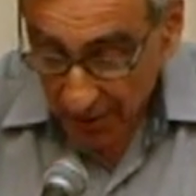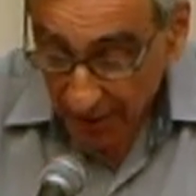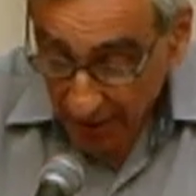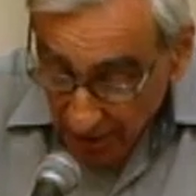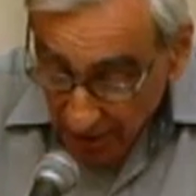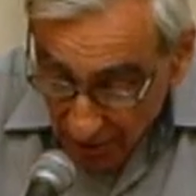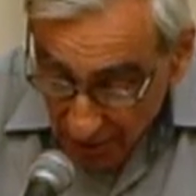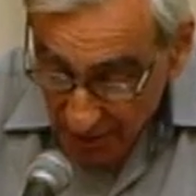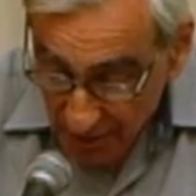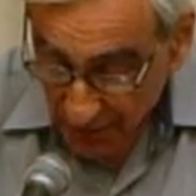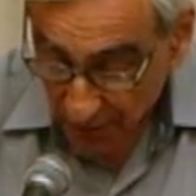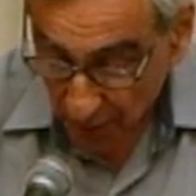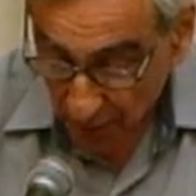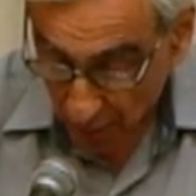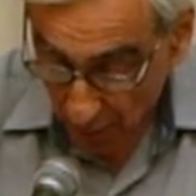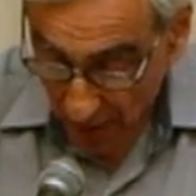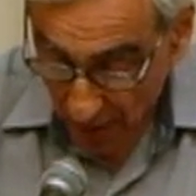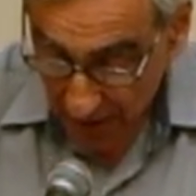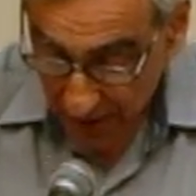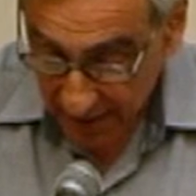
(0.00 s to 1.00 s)
a useful
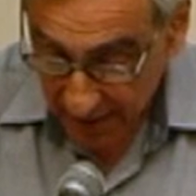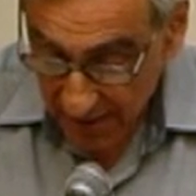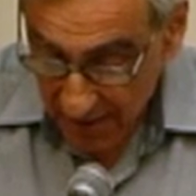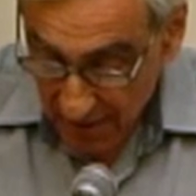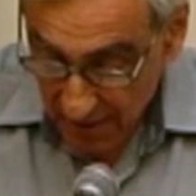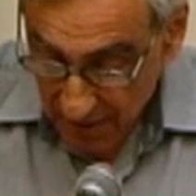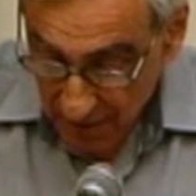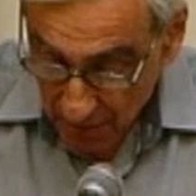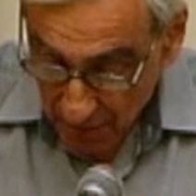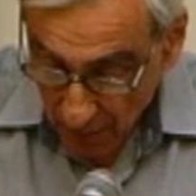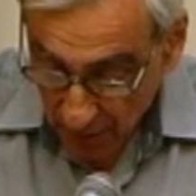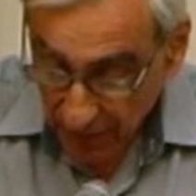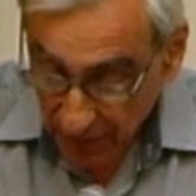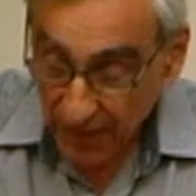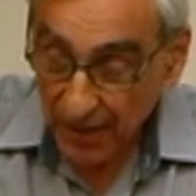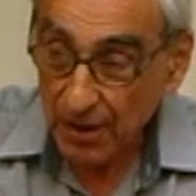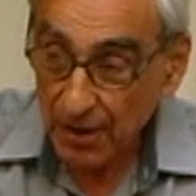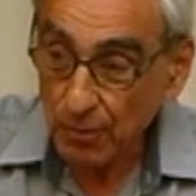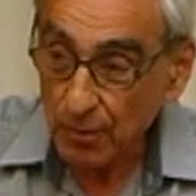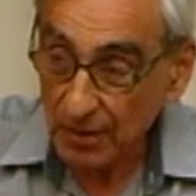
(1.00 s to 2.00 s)
way with
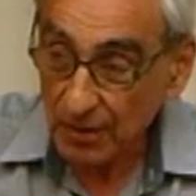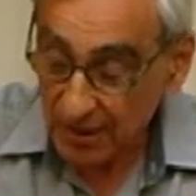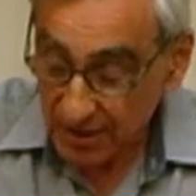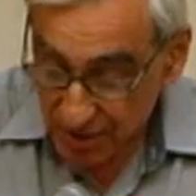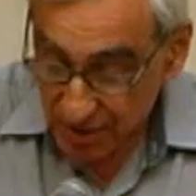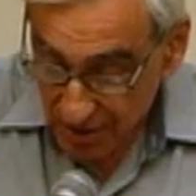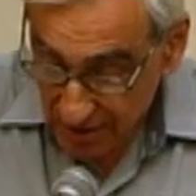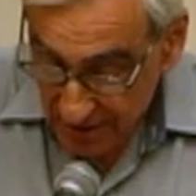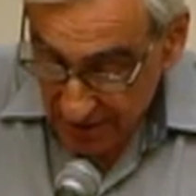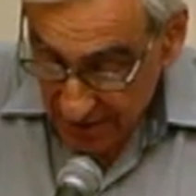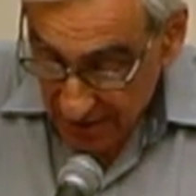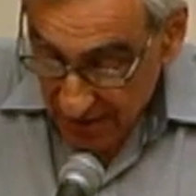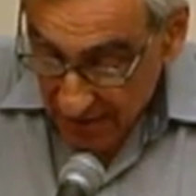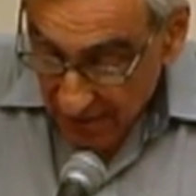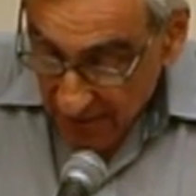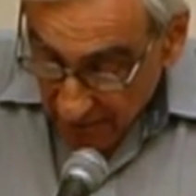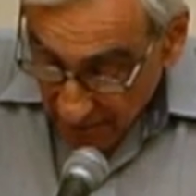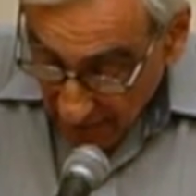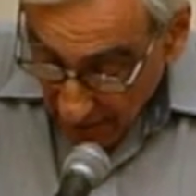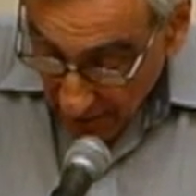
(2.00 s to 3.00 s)
their religious
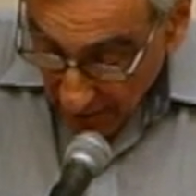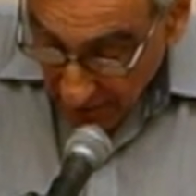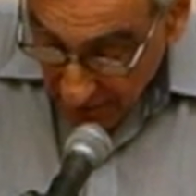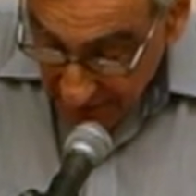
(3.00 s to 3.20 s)
fellow